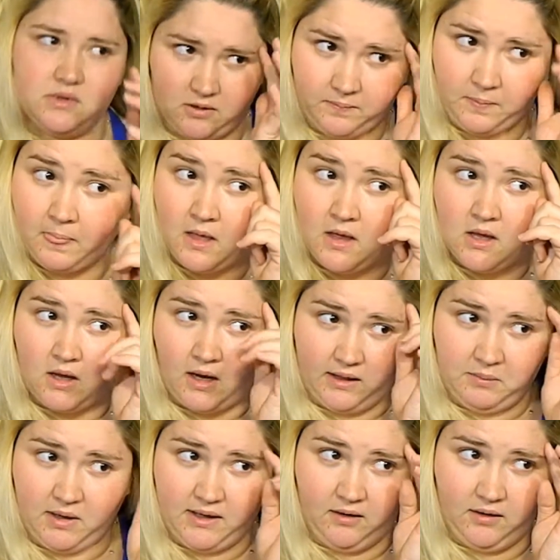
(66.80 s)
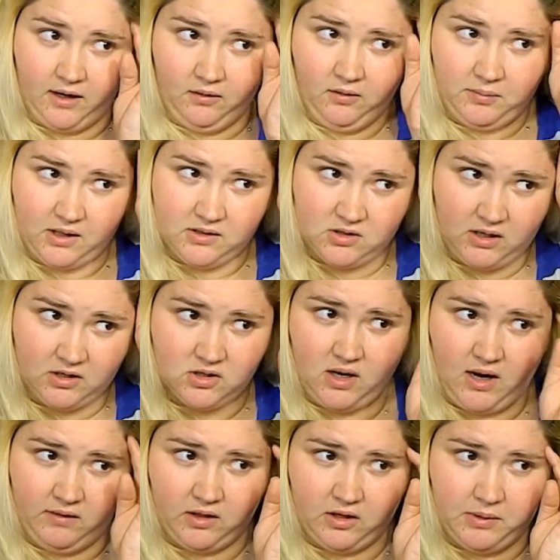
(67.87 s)
So I lay mine down now because you kind of should
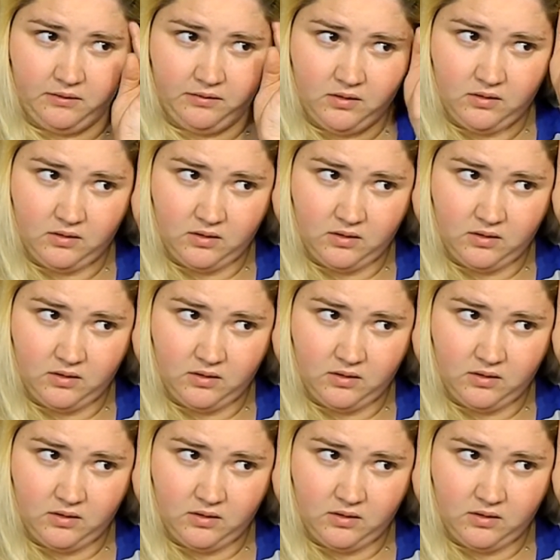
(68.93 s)
have a little bit of